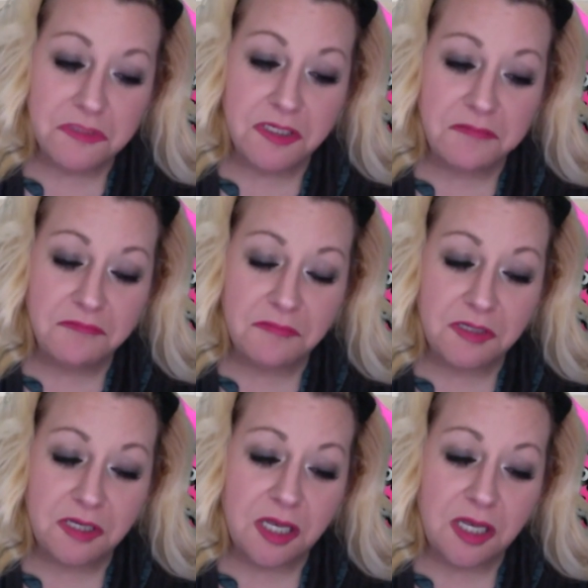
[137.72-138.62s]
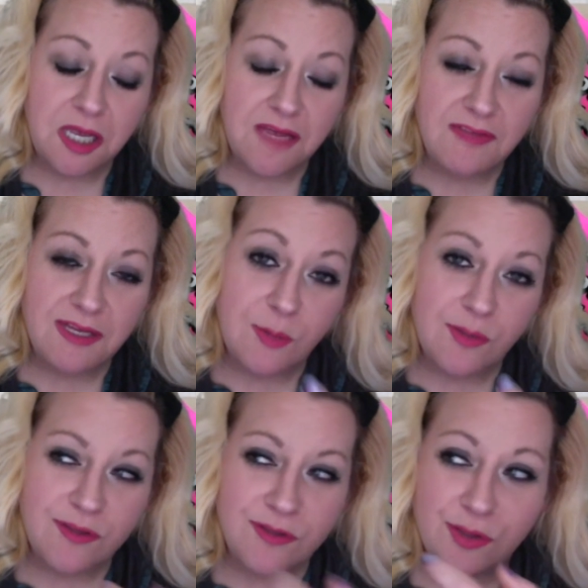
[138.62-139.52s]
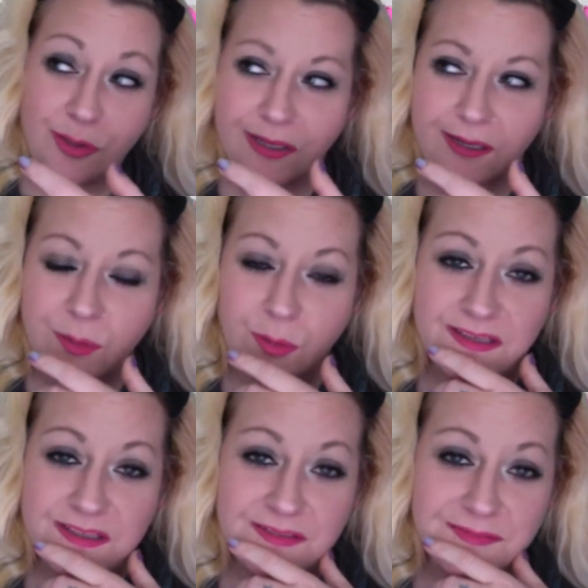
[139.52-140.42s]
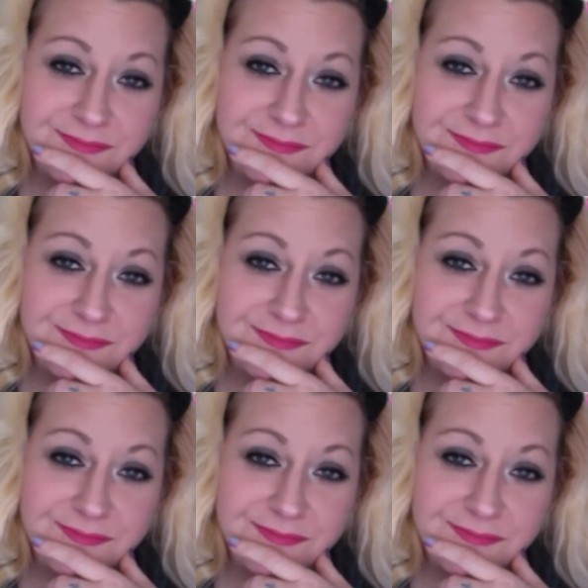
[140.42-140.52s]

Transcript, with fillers: Yeah. If they know what they're doing, anyways.